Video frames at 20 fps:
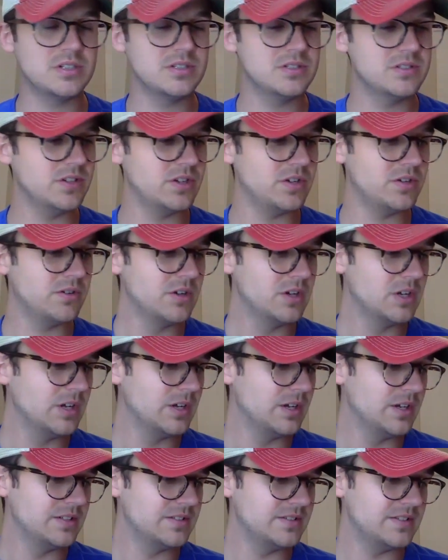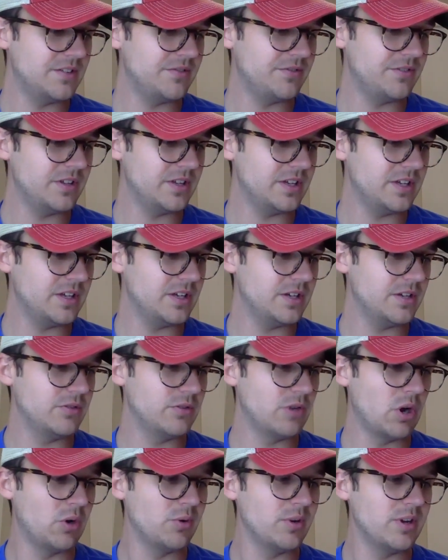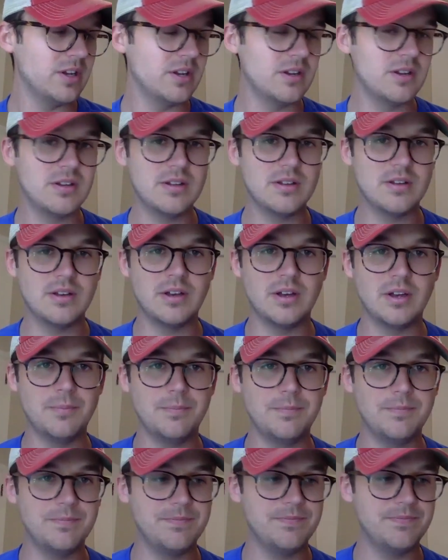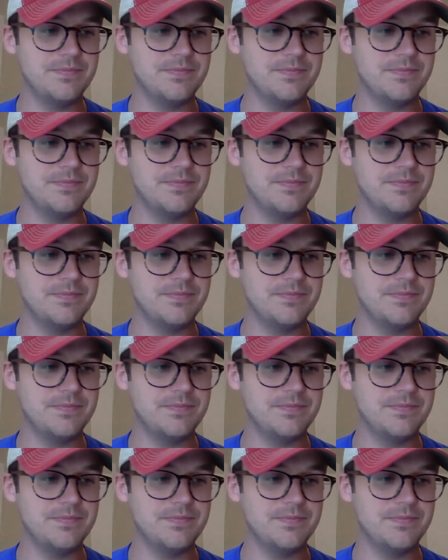So it's definitely growing. Um,